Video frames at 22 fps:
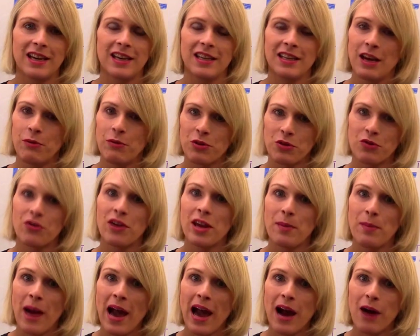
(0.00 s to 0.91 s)
with
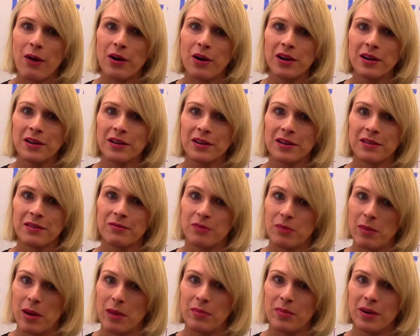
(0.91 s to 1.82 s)
great power,
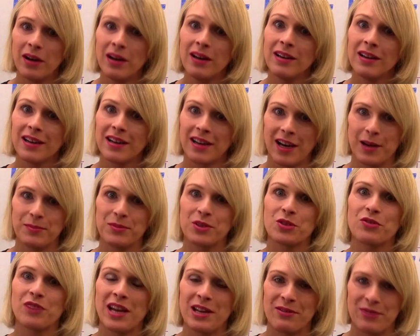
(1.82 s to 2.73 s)
remember, comes
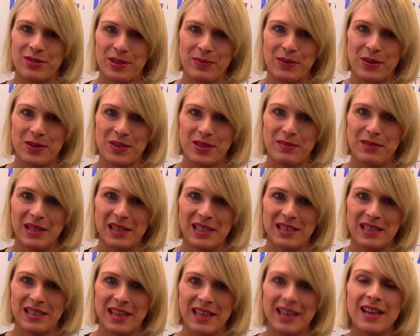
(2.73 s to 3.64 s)
great
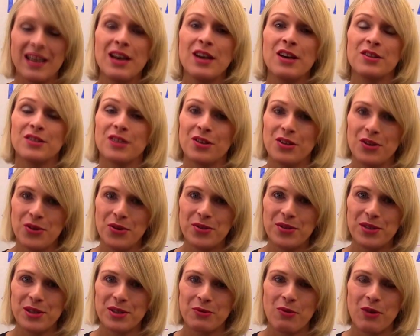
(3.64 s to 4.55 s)
responsibility. So
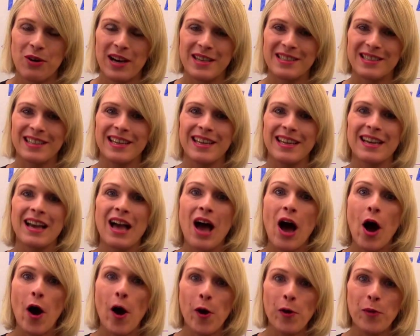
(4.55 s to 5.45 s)
use this wisely.
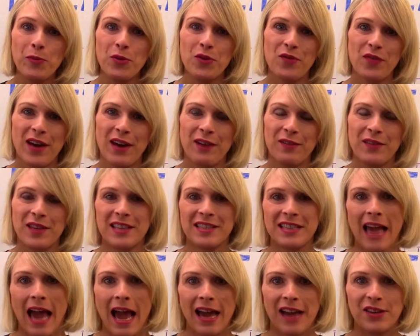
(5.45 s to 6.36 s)
Hope you found this
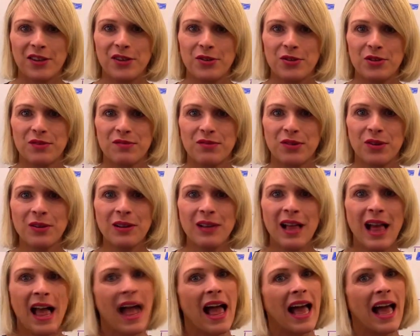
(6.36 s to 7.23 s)
hack useful.